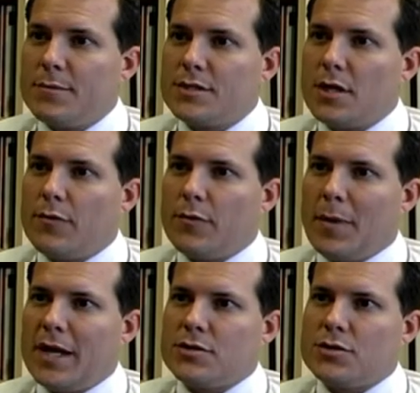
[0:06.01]
So for
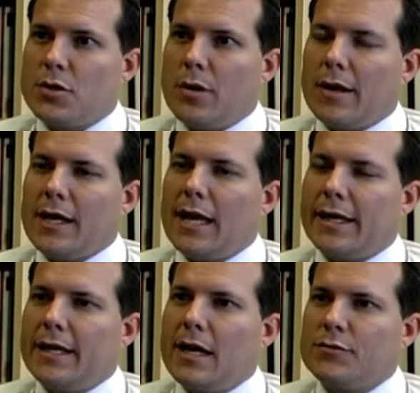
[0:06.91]
patients who are
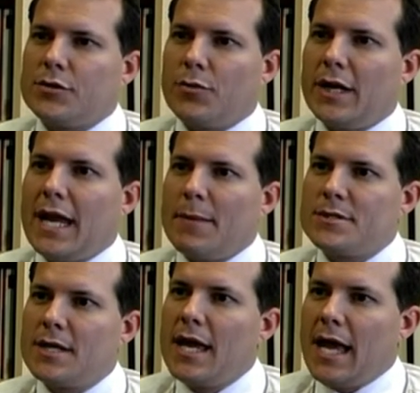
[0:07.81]
unlucky enough to
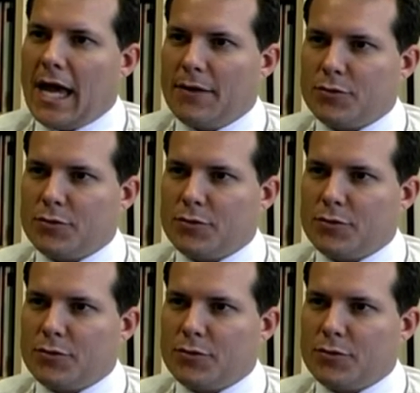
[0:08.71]
relapse after